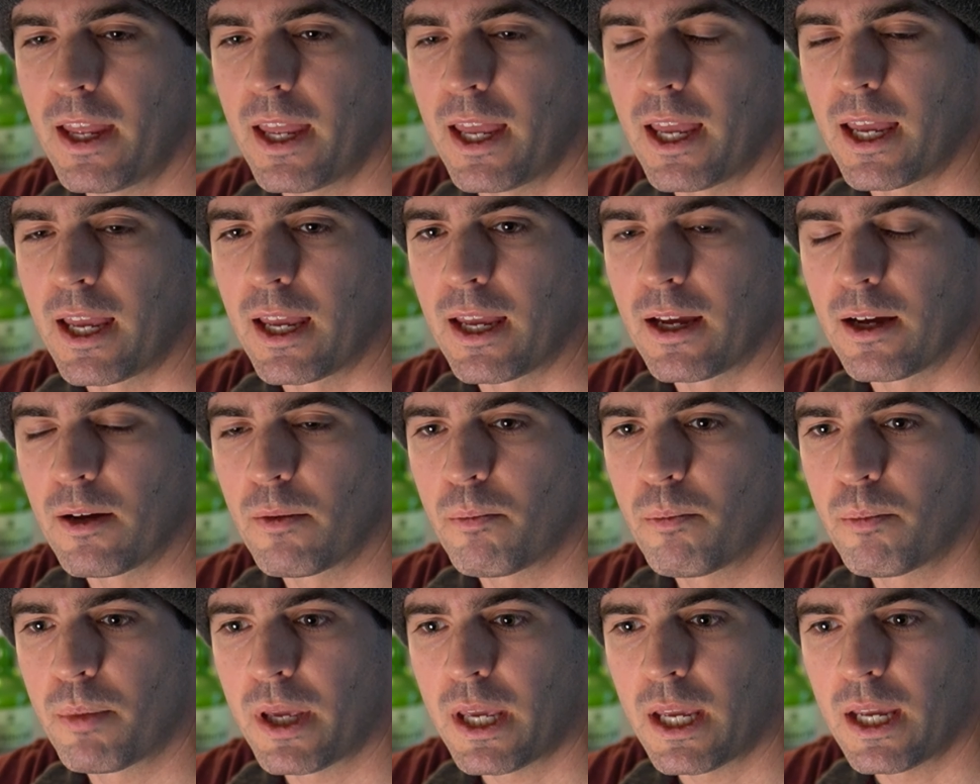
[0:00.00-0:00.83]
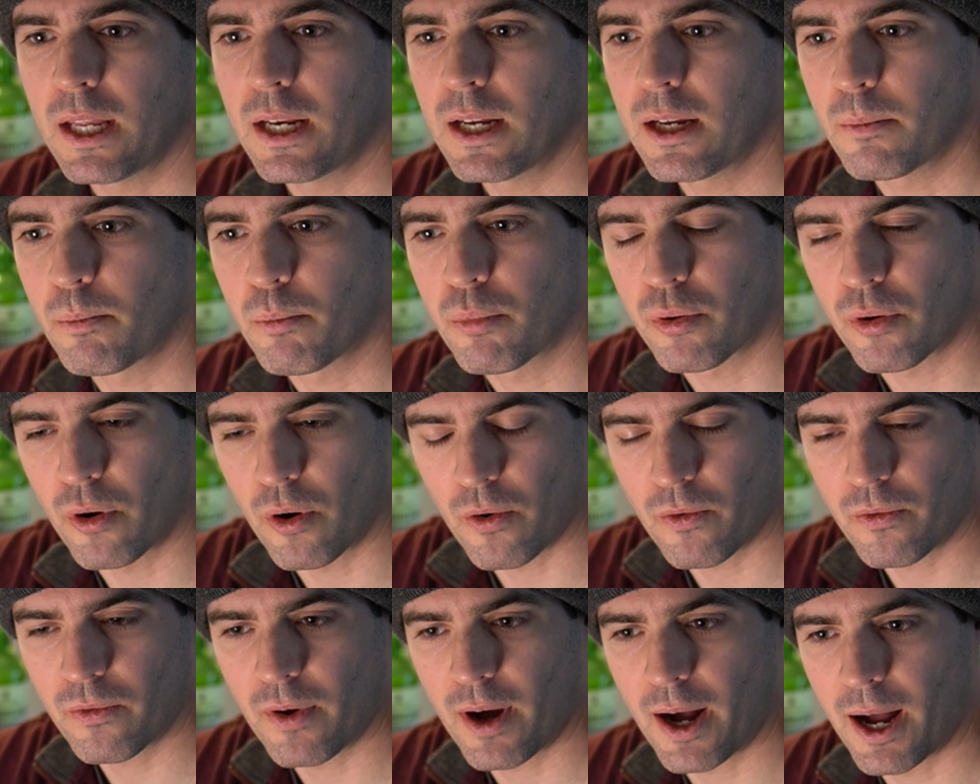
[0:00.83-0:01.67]
a peated
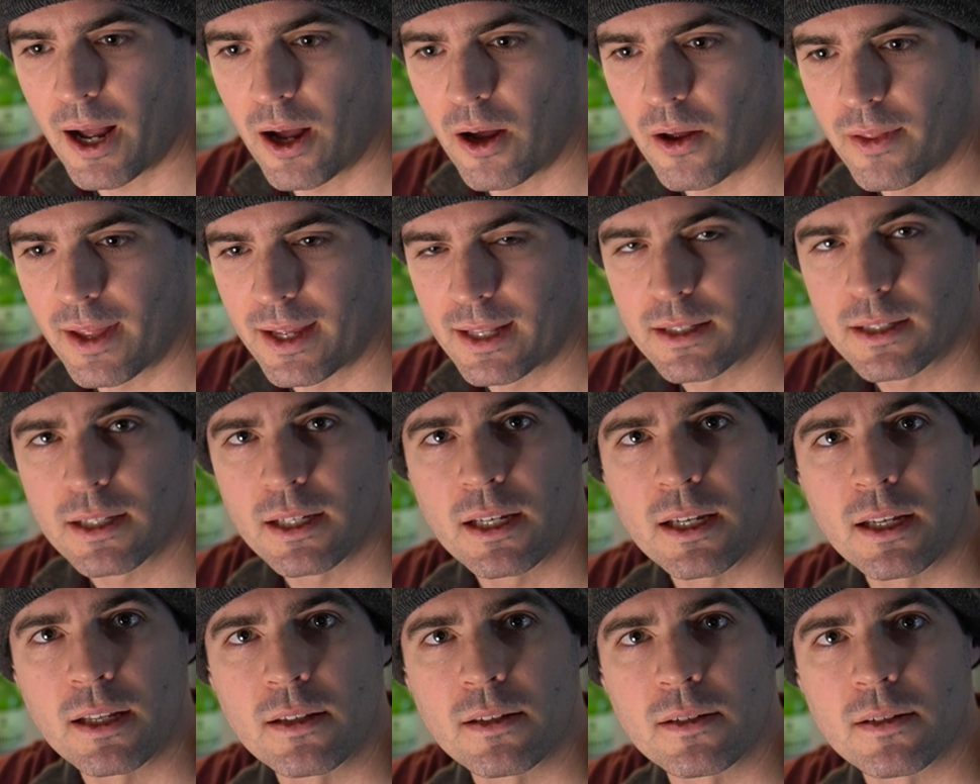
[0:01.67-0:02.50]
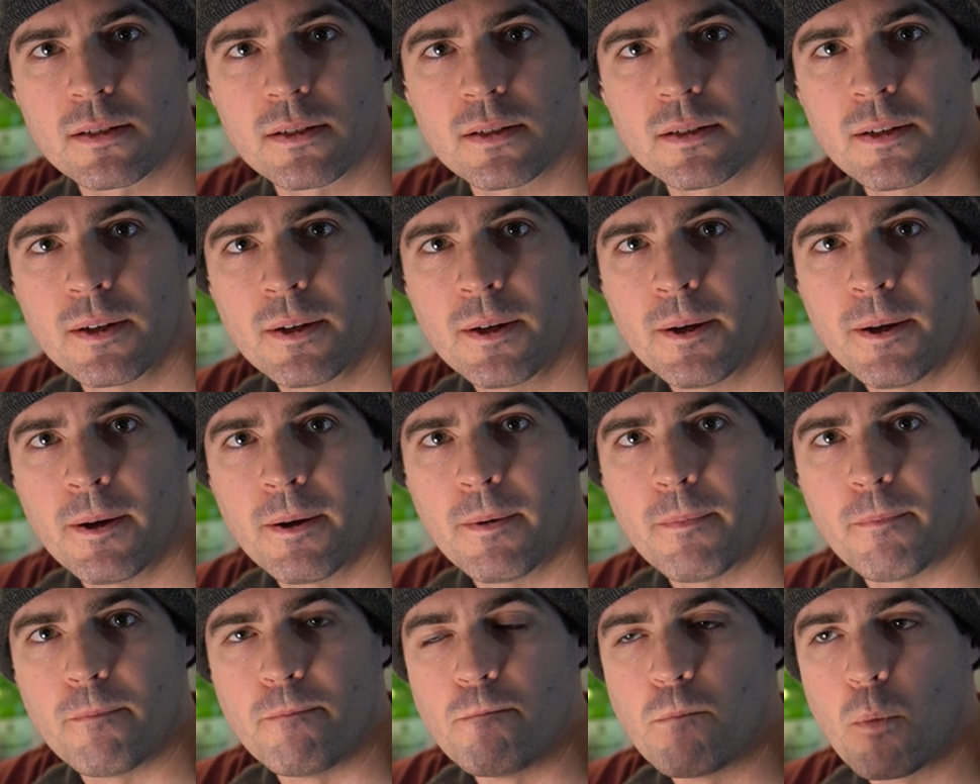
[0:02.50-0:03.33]
profile that leans
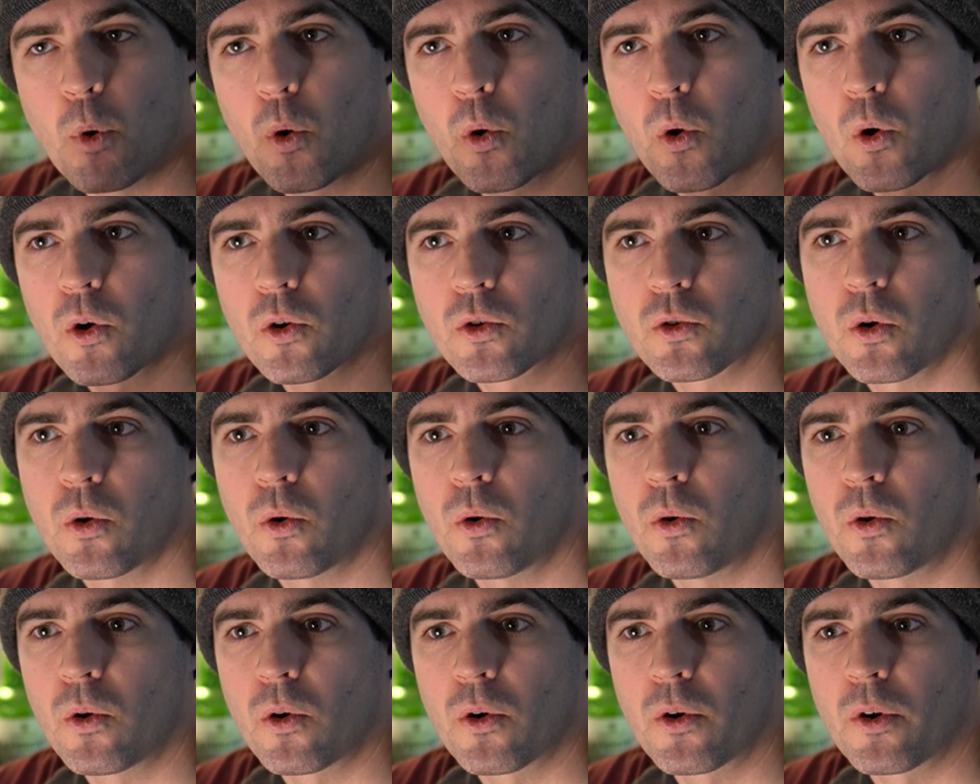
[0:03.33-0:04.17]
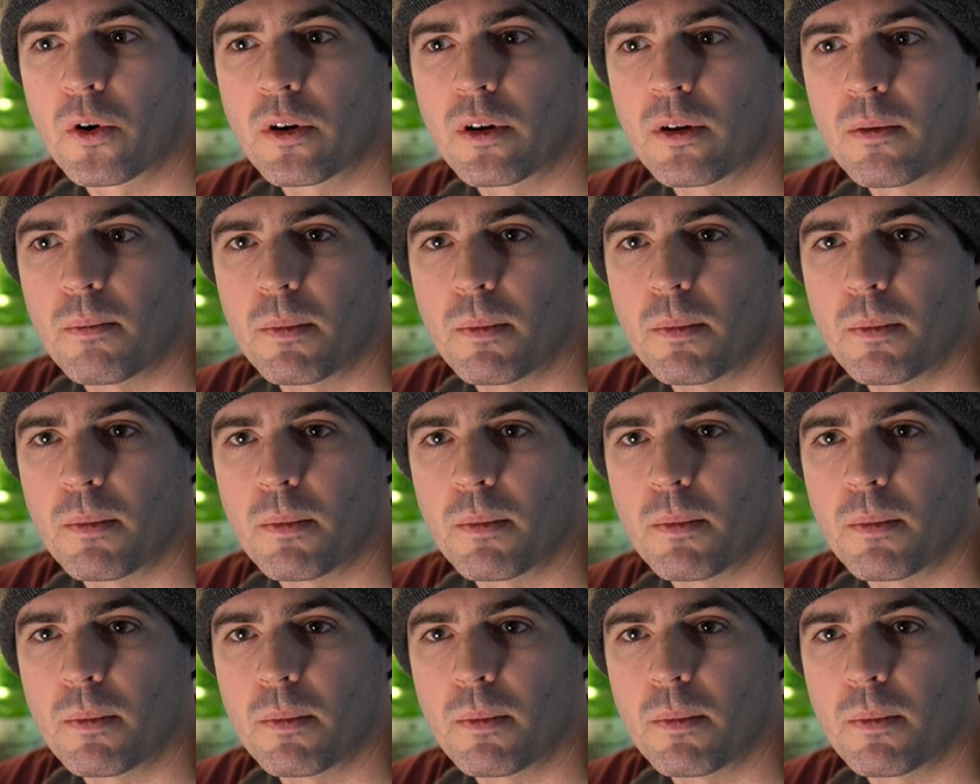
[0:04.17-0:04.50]
more toward